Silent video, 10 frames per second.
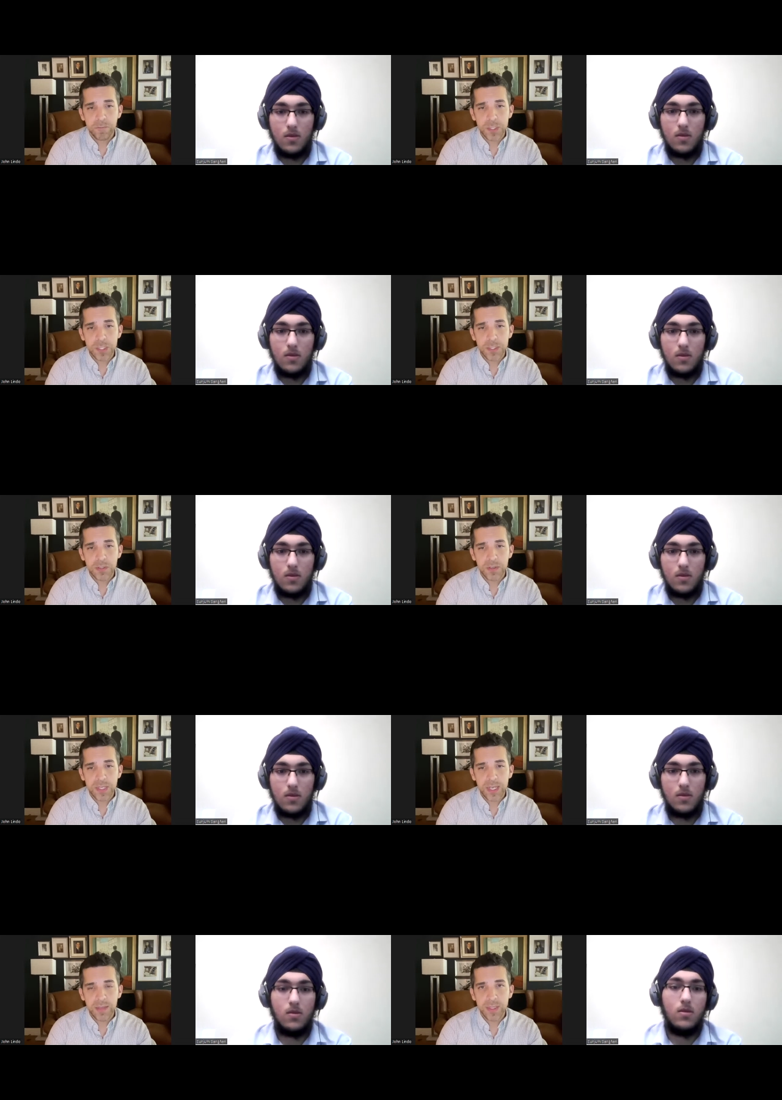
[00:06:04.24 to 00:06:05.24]
Speaker 1: really sort of
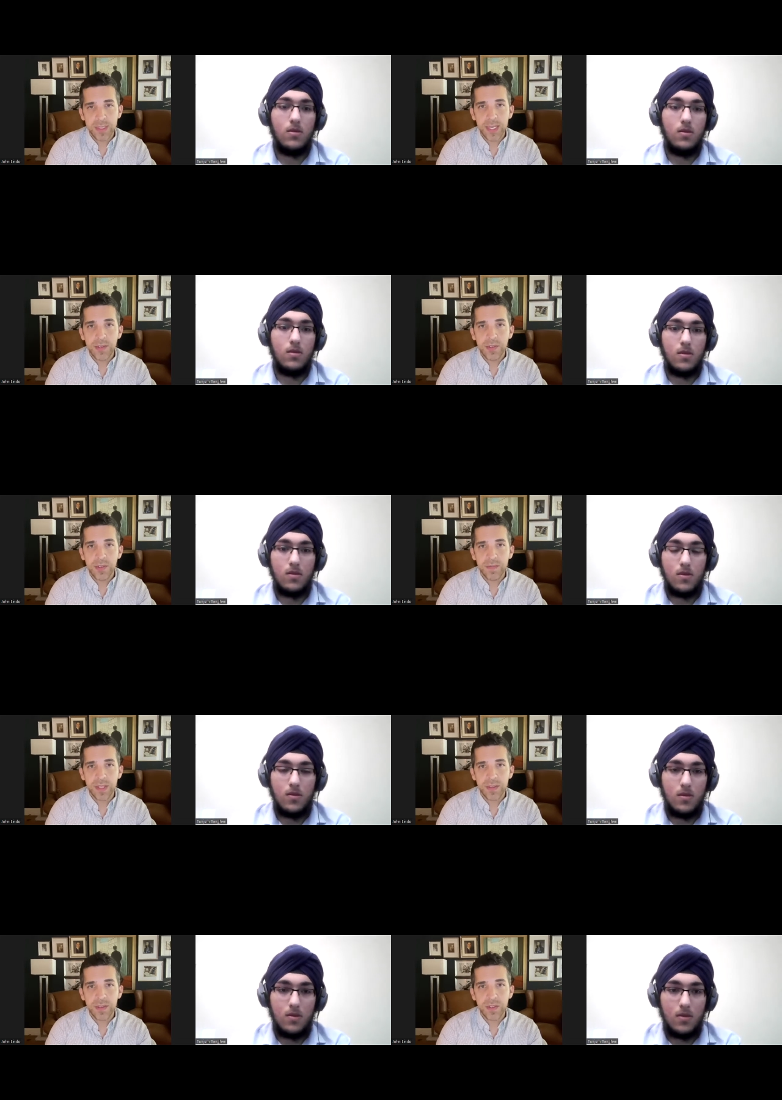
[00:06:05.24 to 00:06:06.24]
documentation of
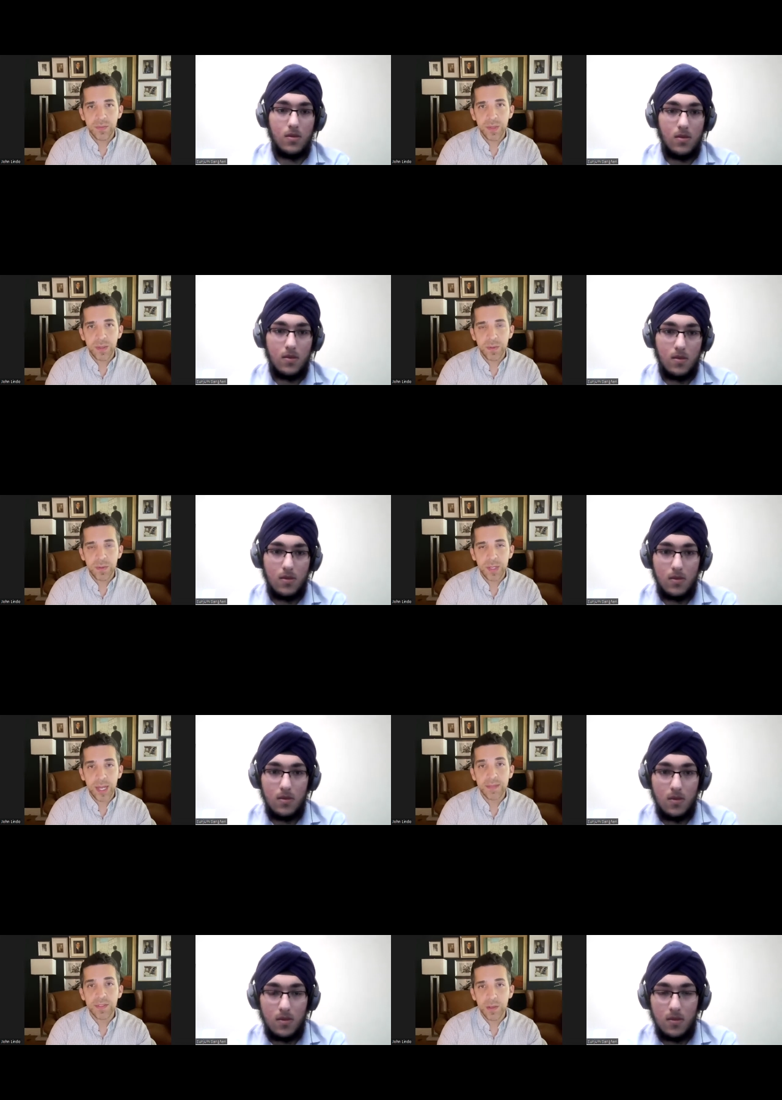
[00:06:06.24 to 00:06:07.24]
the indigenous people
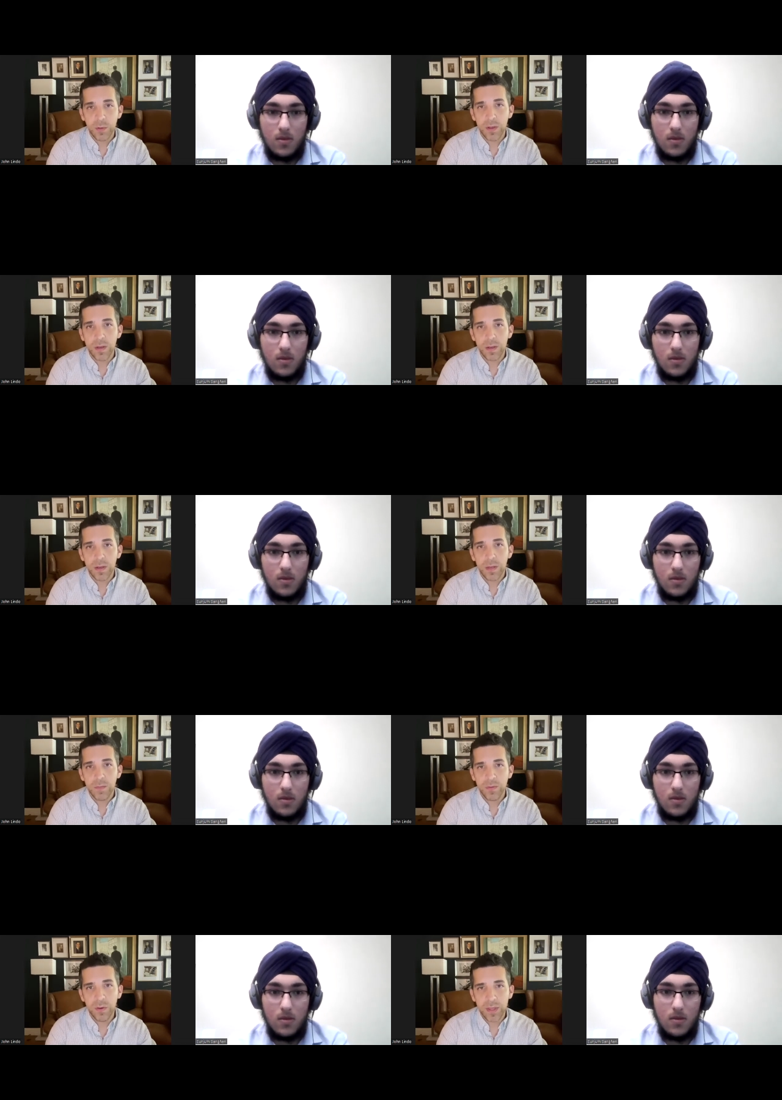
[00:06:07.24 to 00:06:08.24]
as they were
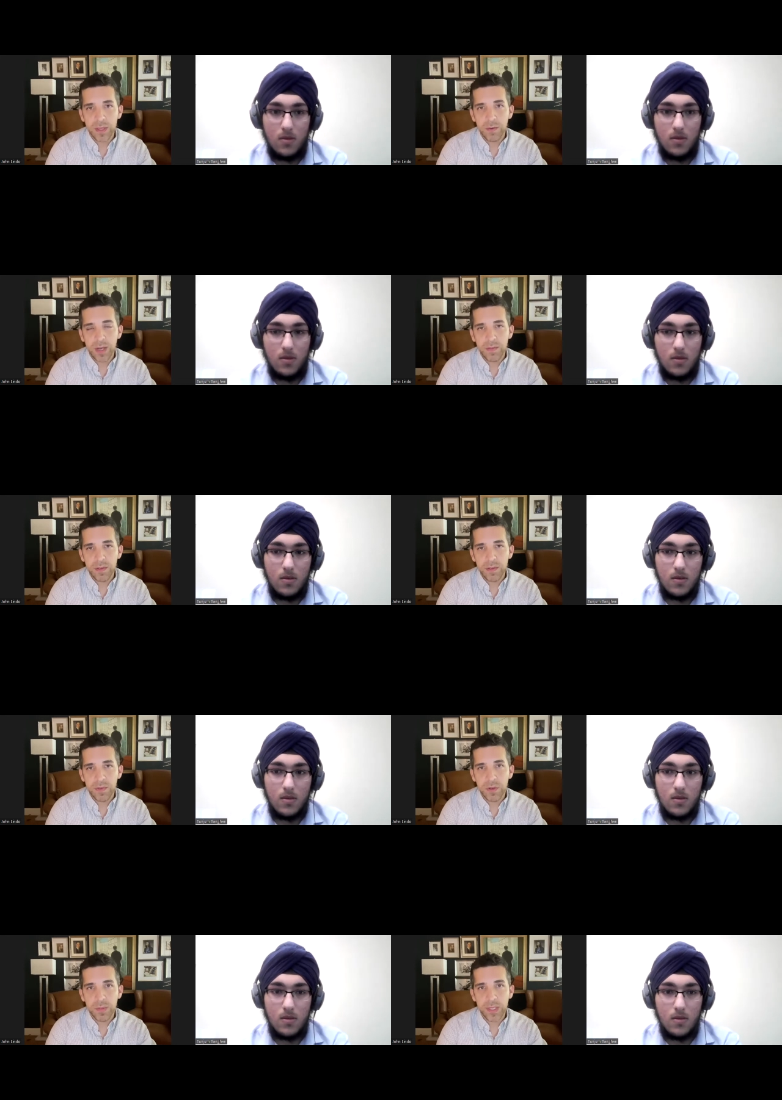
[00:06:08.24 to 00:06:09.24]
before the arrival of
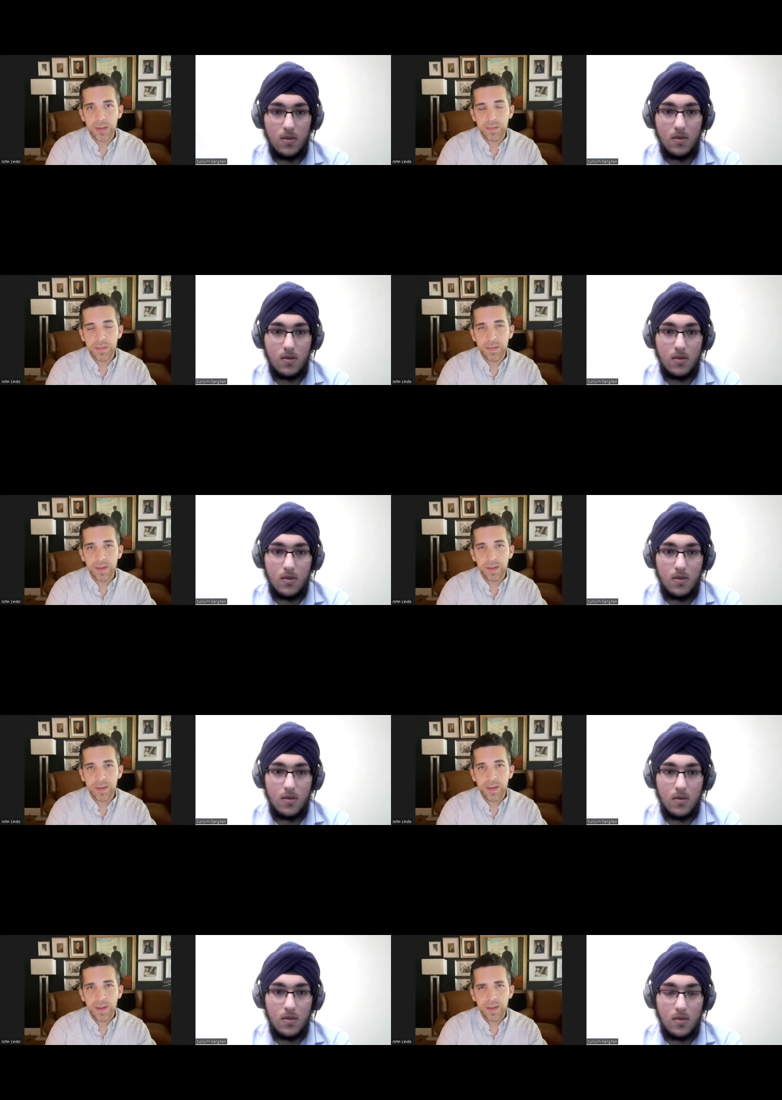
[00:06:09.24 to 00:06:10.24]
Europeans.
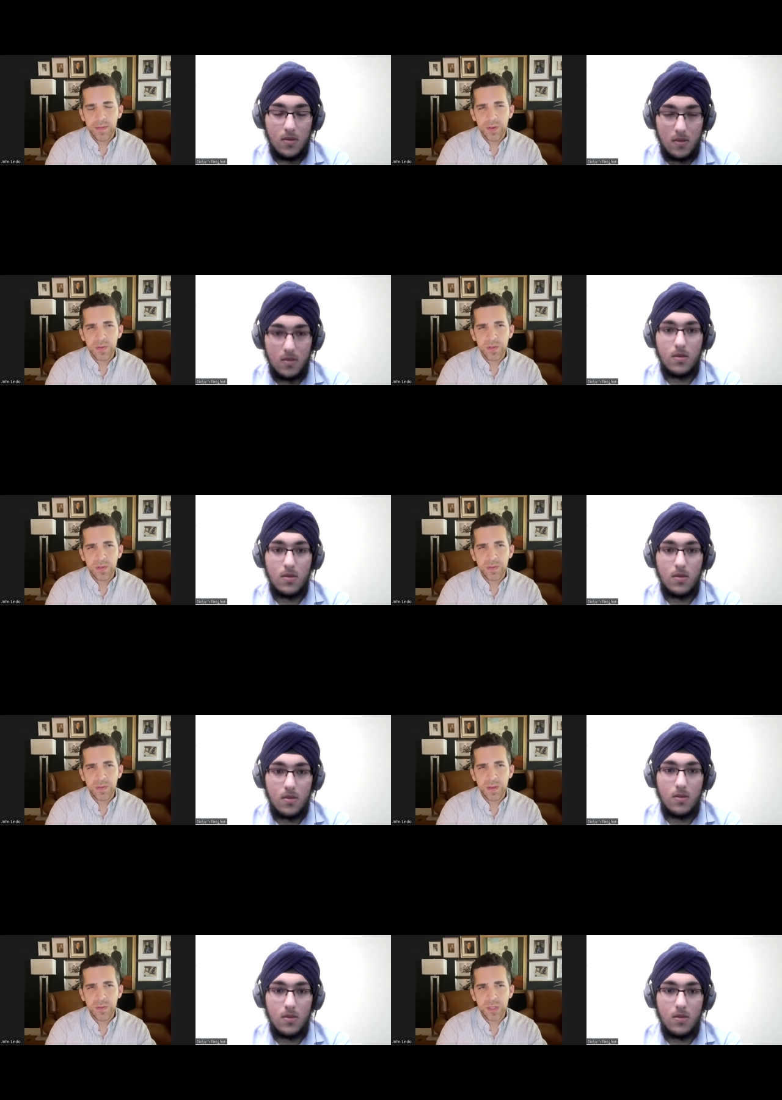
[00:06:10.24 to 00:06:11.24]
So it's sort of
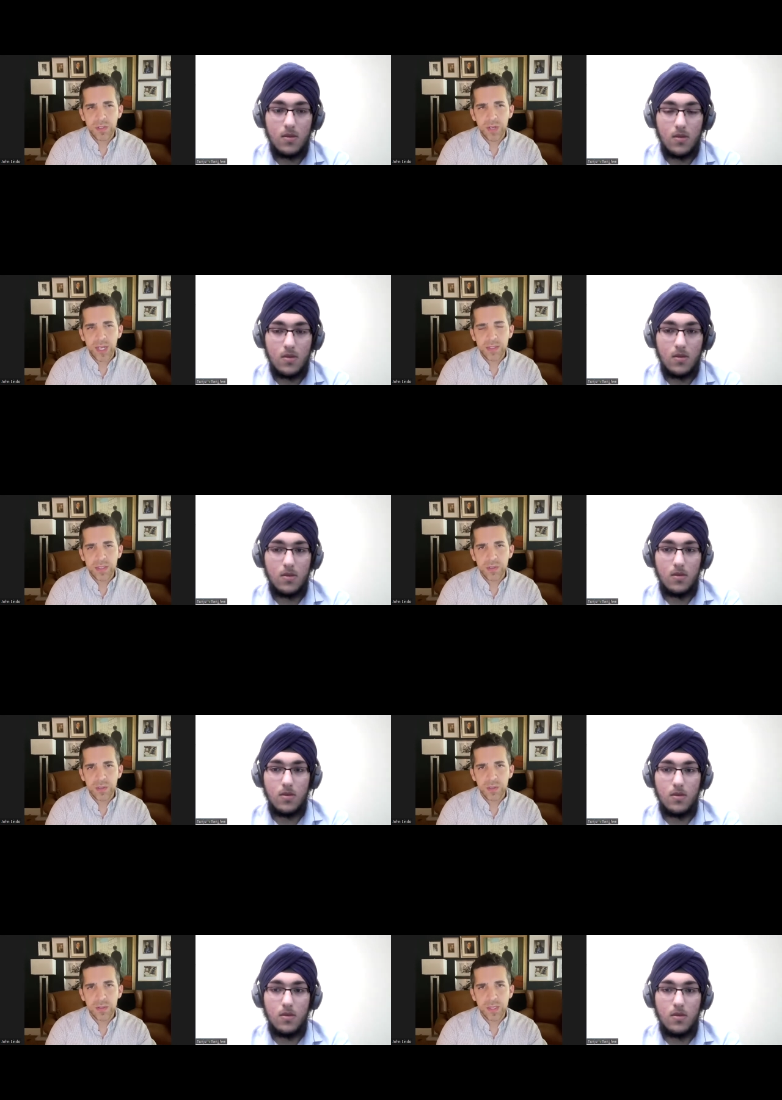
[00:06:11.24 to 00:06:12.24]
a, a really tragic
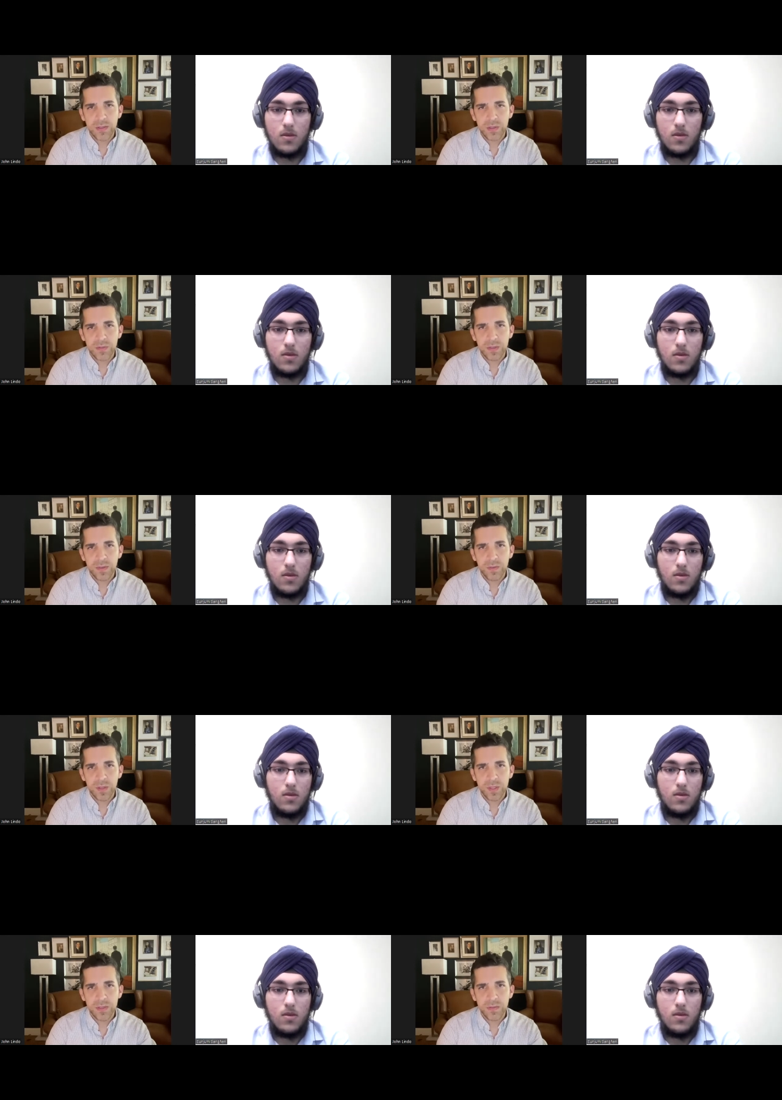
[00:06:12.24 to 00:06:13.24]
story in terms of
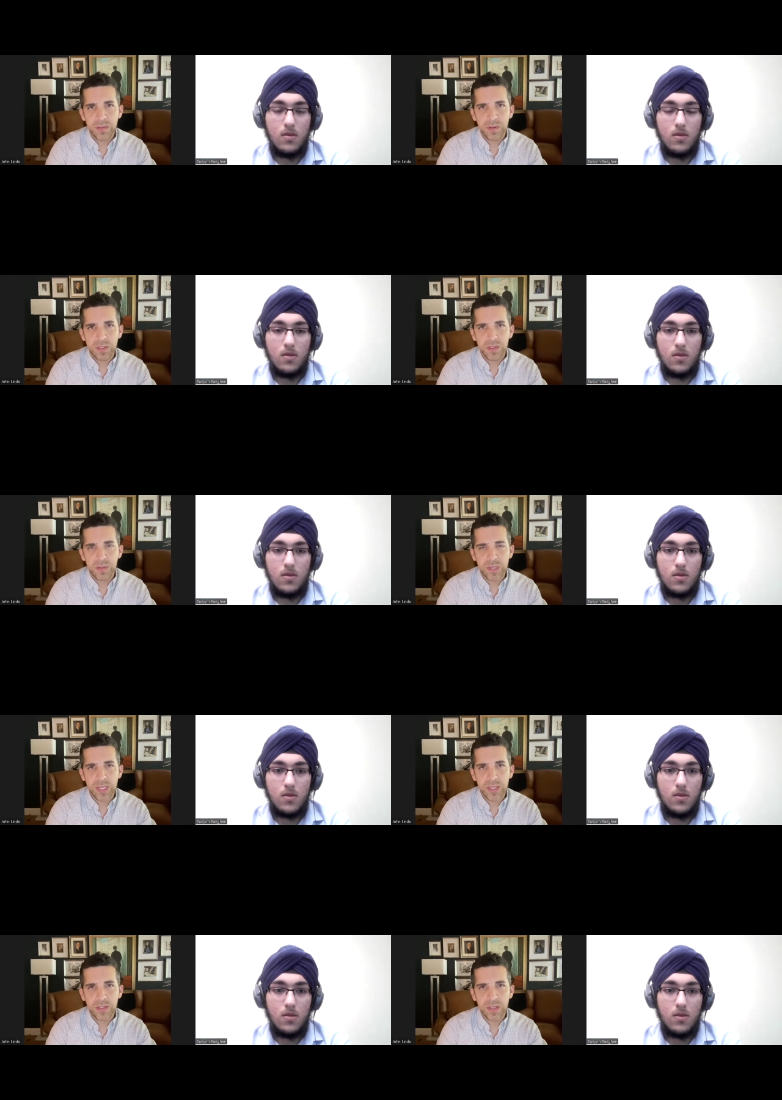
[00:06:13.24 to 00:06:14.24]
really sort of an
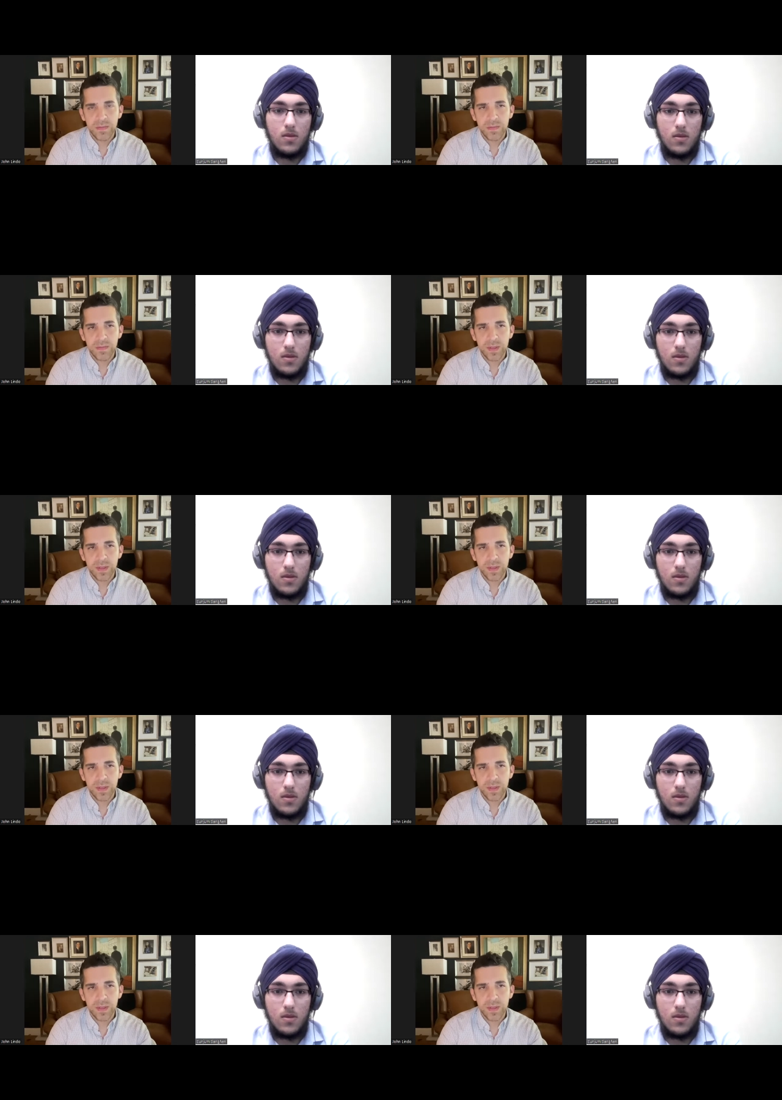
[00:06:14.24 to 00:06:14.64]
extermination